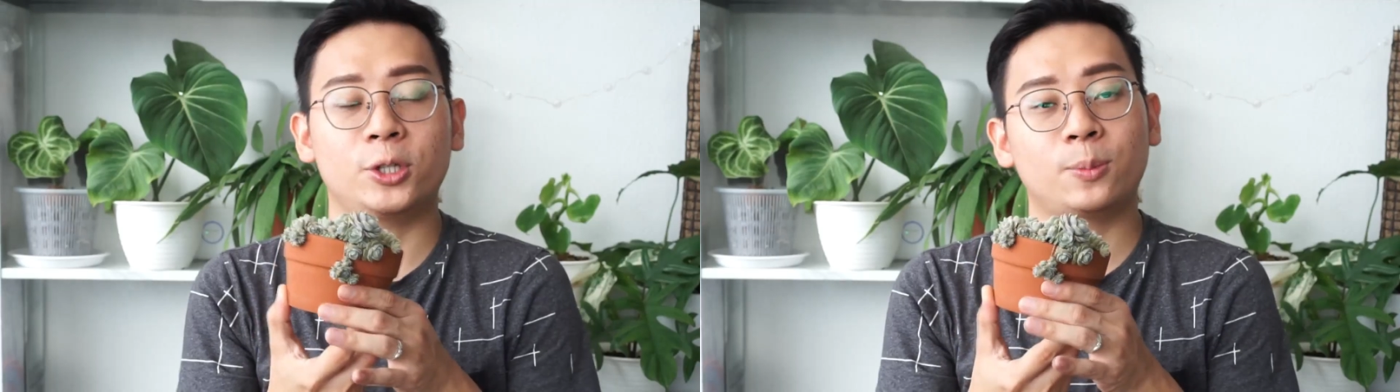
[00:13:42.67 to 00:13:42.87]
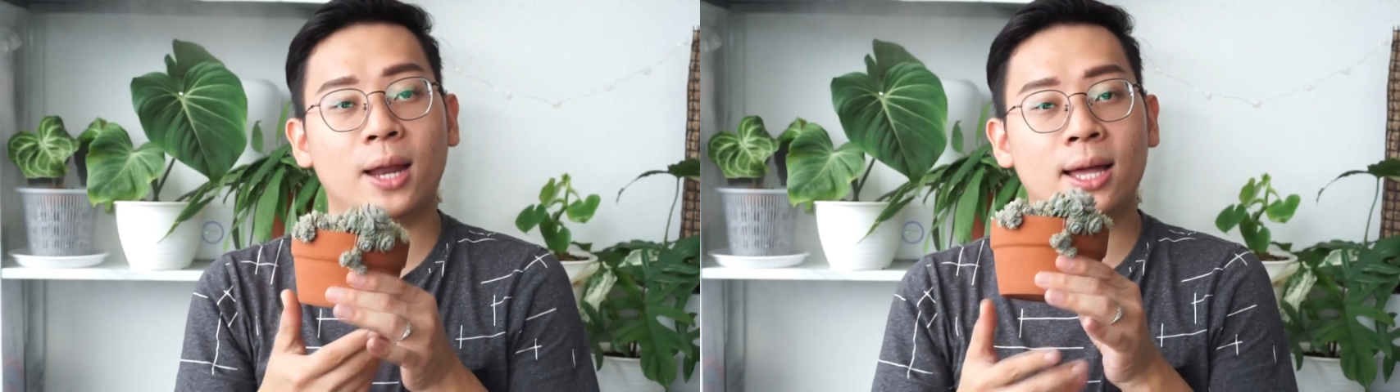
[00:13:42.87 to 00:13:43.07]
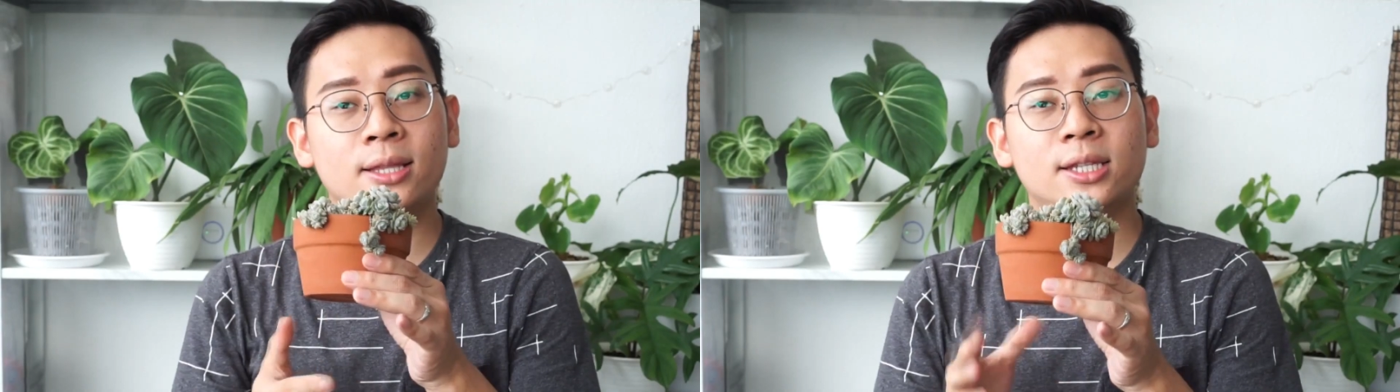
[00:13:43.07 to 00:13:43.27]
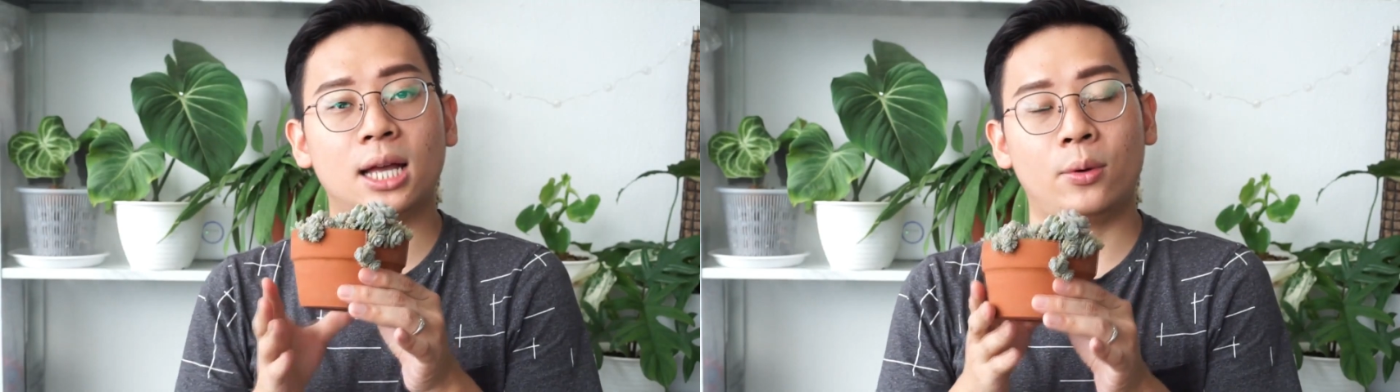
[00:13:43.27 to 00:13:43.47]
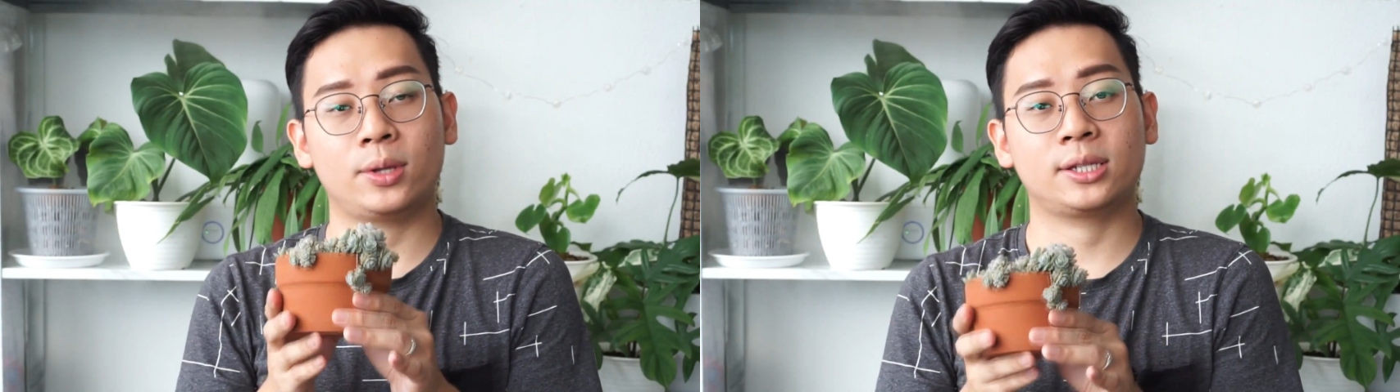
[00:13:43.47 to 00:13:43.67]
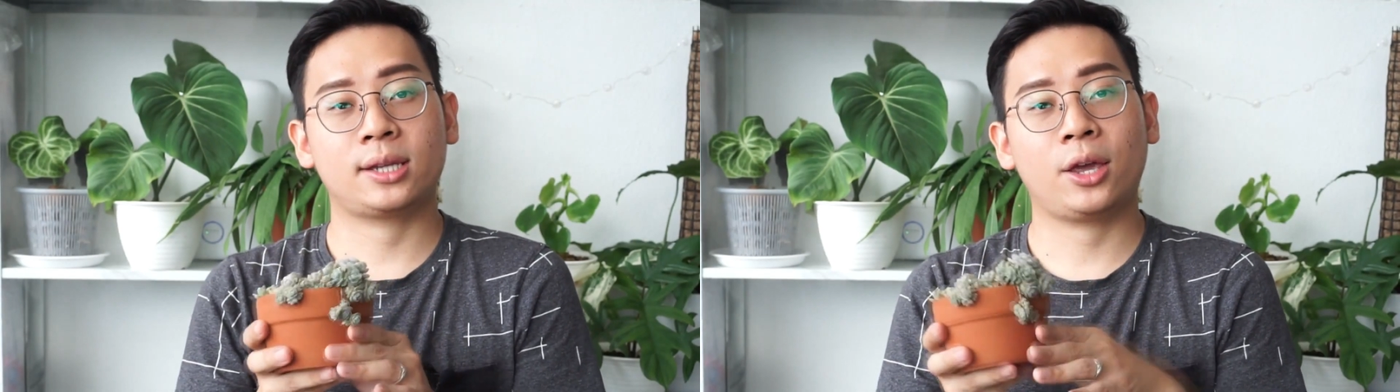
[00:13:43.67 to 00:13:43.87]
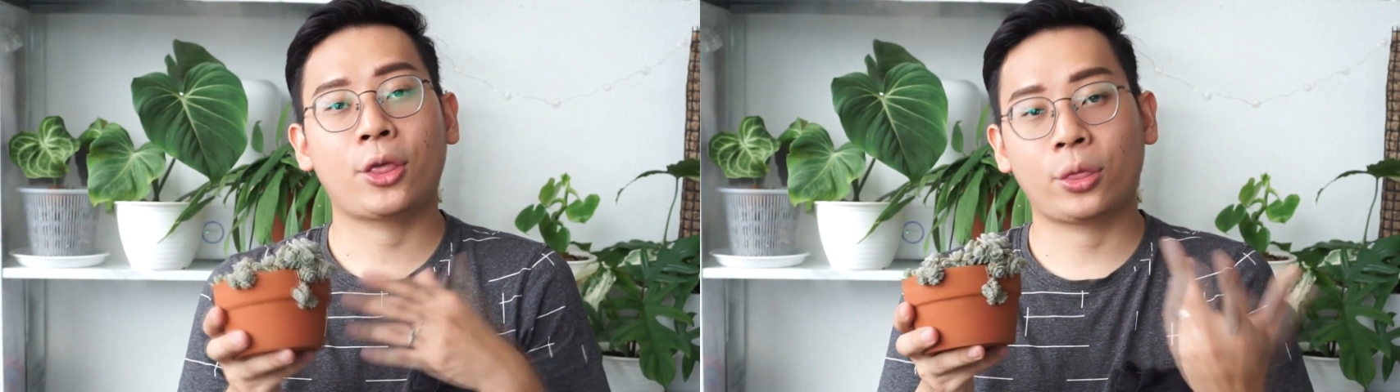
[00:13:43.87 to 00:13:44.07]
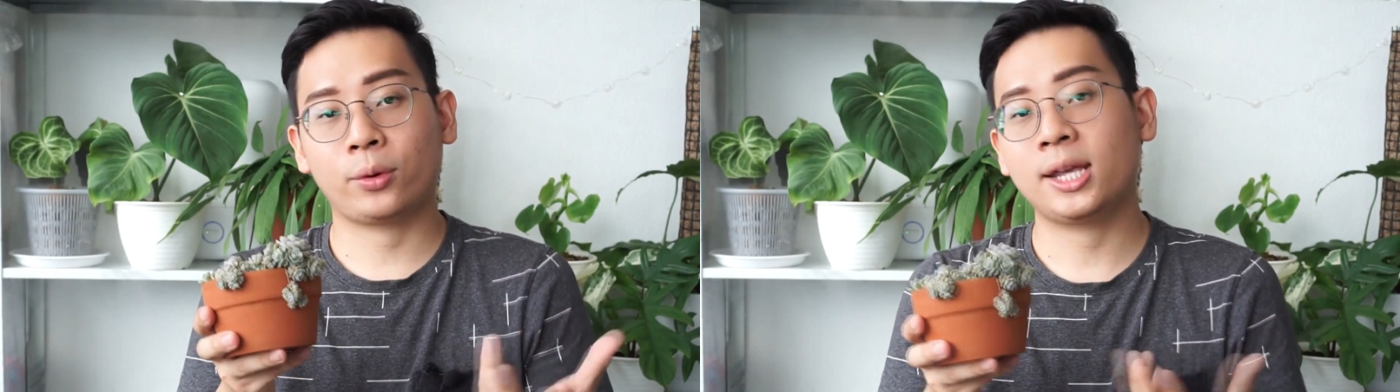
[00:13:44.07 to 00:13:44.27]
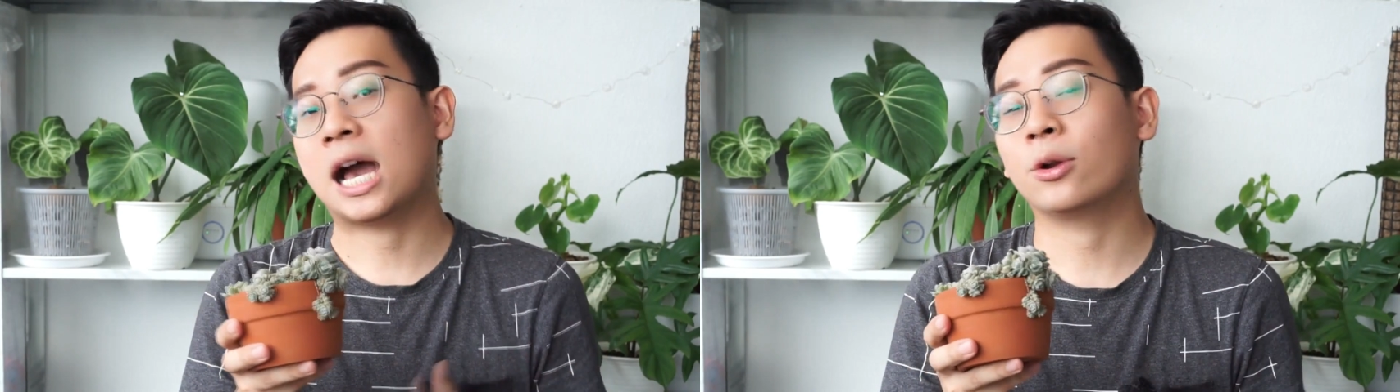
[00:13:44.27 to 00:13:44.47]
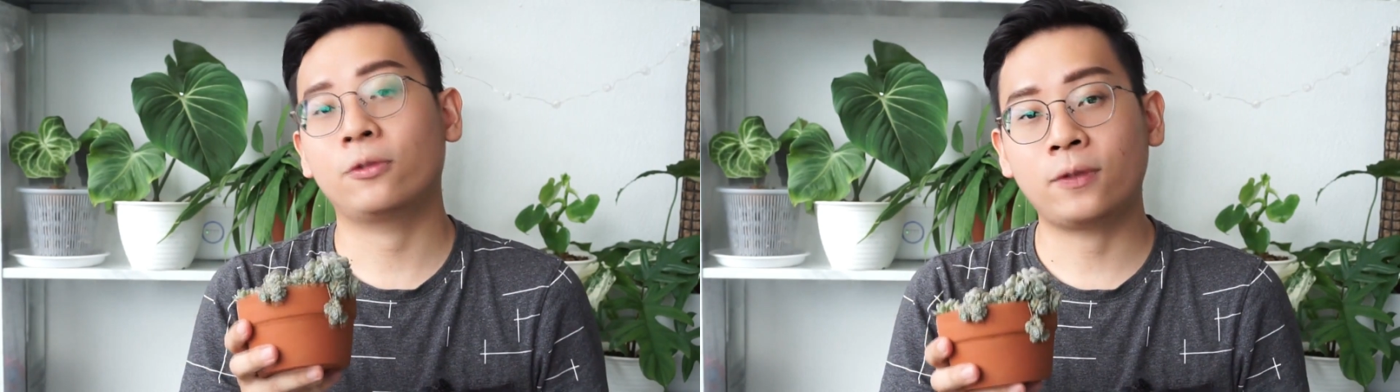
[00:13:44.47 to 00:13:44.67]
this plant, I would say 3
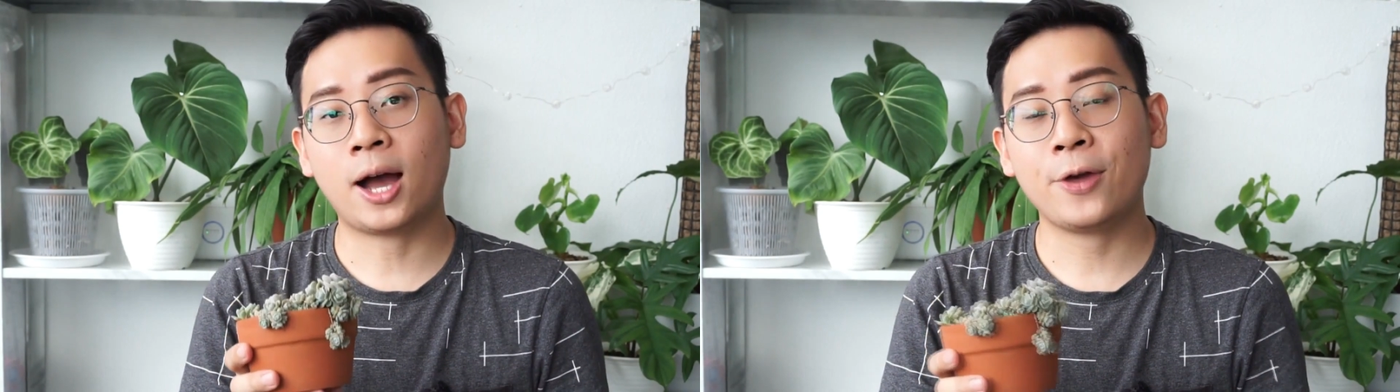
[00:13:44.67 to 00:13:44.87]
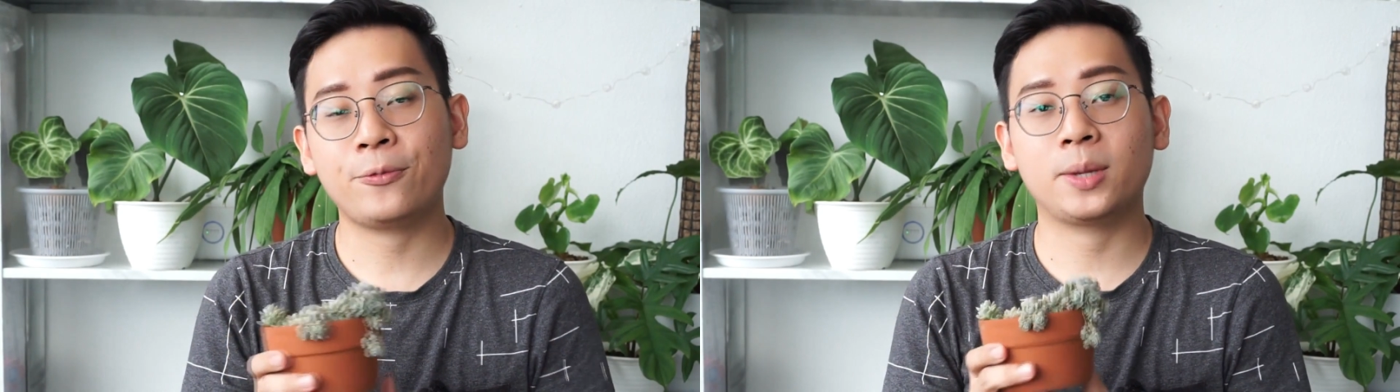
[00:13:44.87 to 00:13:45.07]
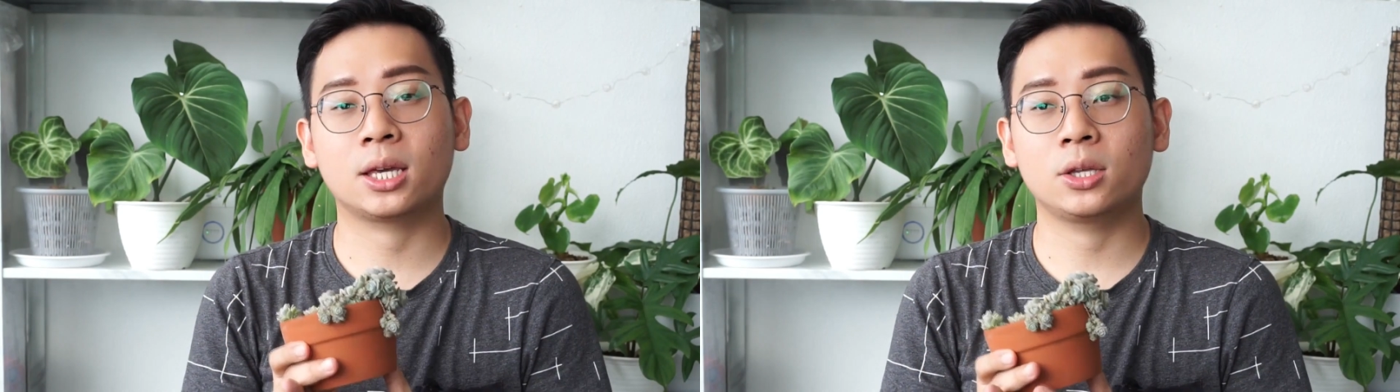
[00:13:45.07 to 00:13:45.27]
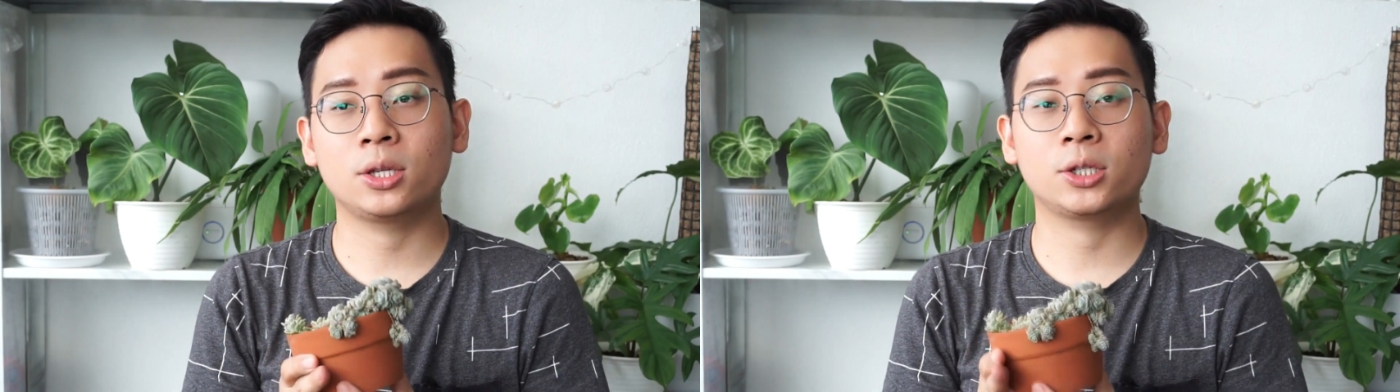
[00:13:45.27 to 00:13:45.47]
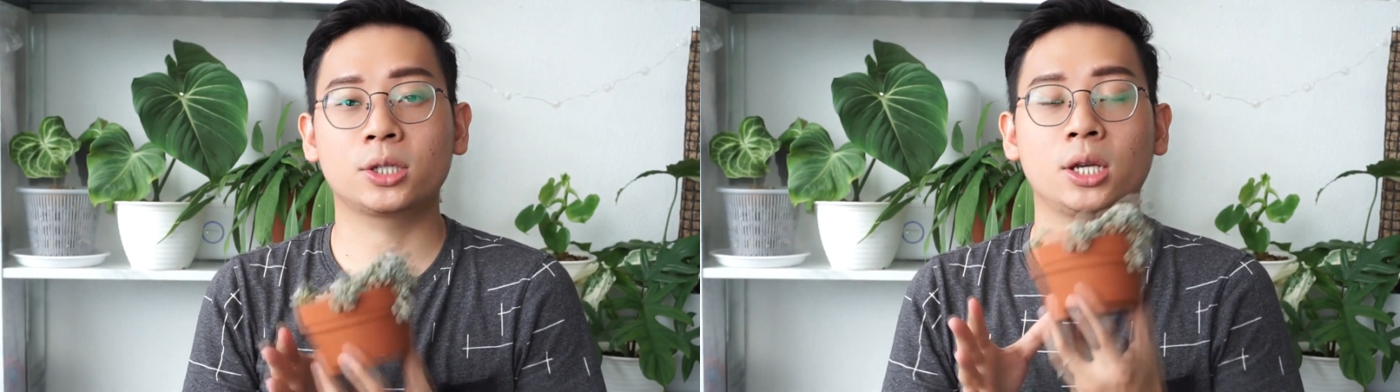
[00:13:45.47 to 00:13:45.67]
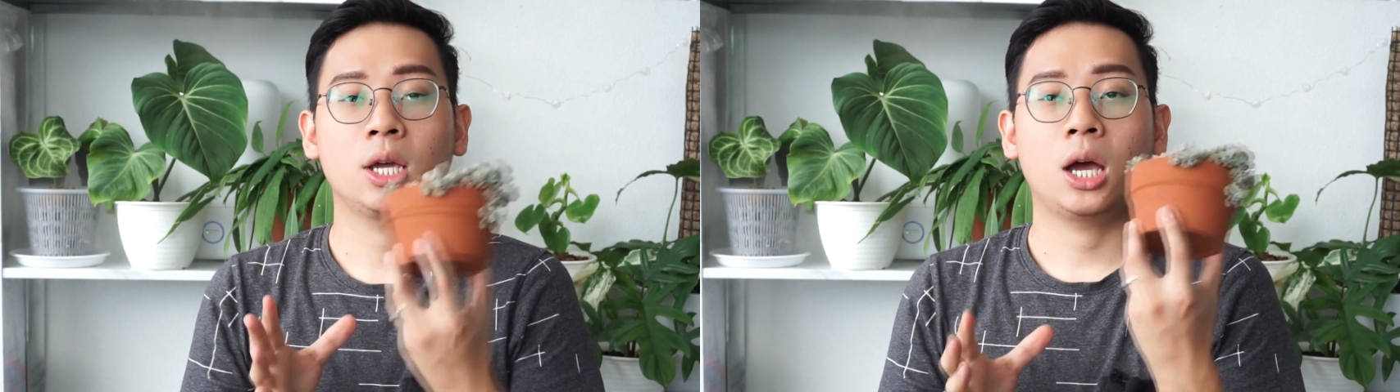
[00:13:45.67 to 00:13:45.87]
out of 5 because